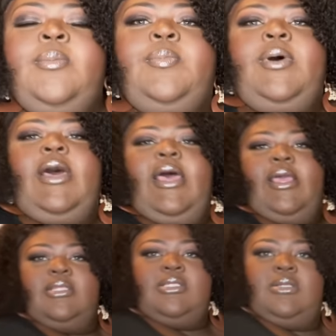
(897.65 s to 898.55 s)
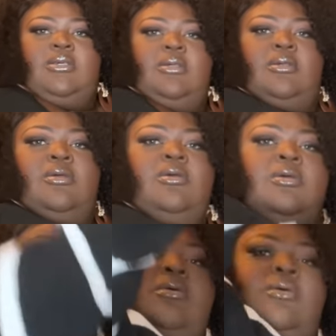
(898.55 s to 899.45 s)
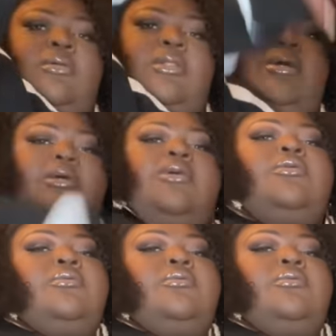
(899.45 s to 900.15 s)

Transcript: but look.